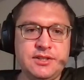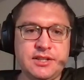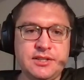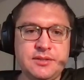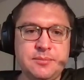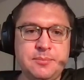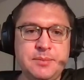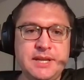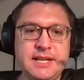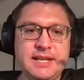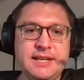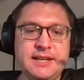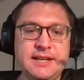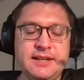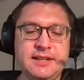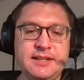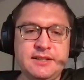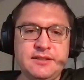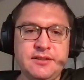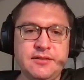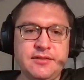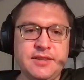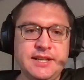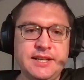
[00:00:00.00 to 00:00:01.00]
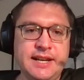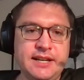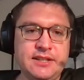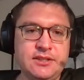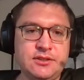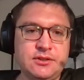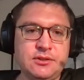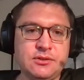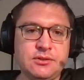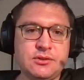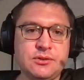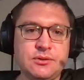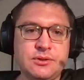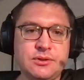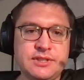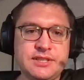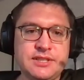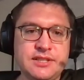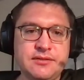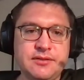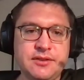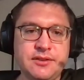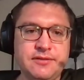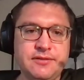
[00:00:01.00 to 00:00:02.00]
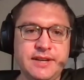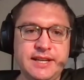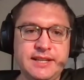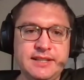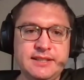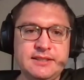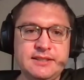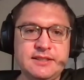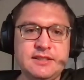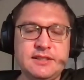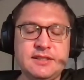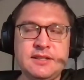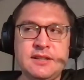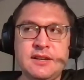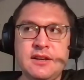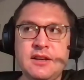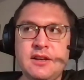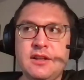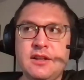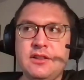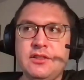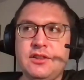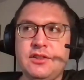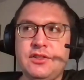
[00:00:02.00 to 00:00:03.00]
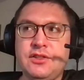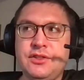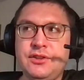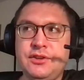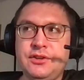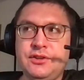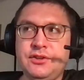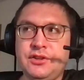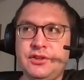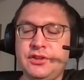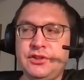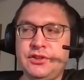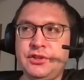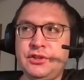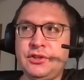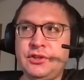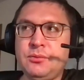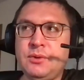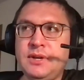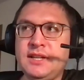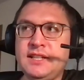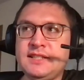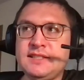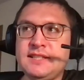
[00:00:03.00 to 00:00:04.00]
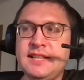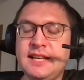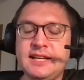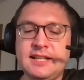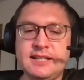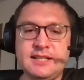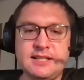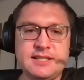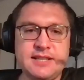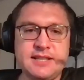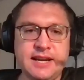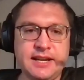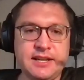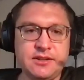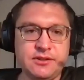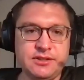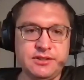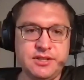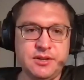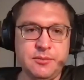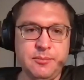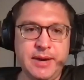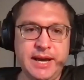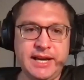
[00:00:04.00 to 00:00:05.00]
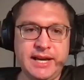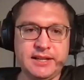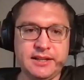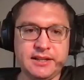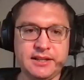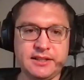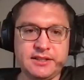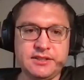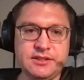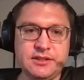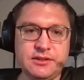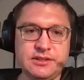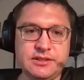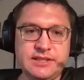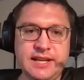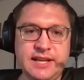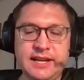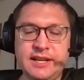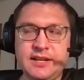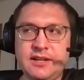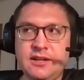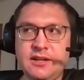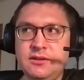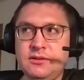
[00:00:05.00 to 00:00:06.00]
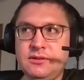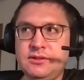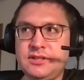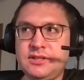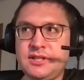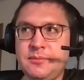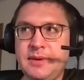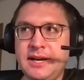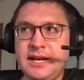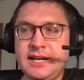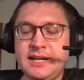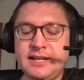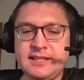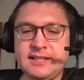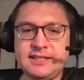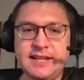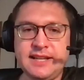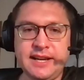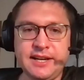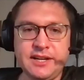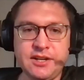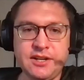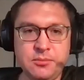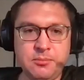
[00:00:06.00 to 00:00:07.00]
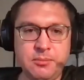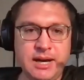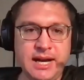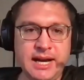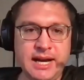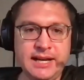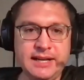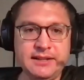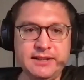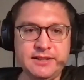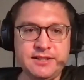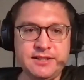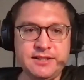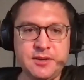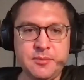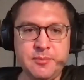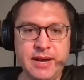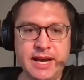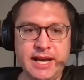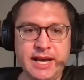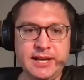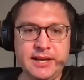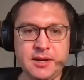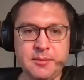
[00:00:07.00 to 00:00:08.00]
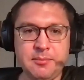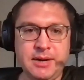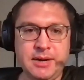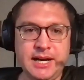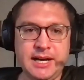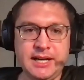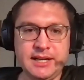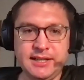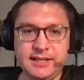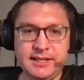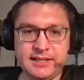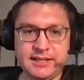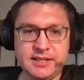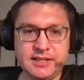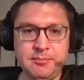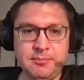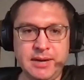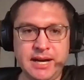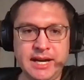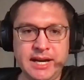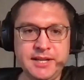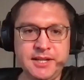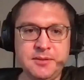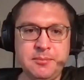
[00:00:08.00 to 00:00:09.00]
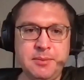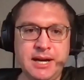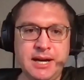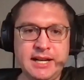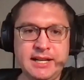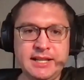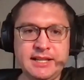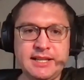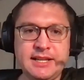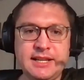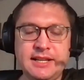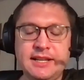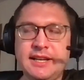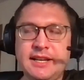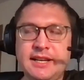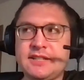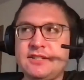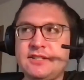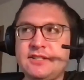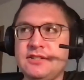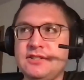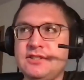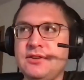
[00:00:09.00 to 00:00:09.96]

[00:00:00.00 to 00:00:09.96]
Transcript: just because of the natural course of events. Okay. The third, the third one is that it's psychosomatic. So psychosomatic, psycho mind, somatic body. It's a mind body connection.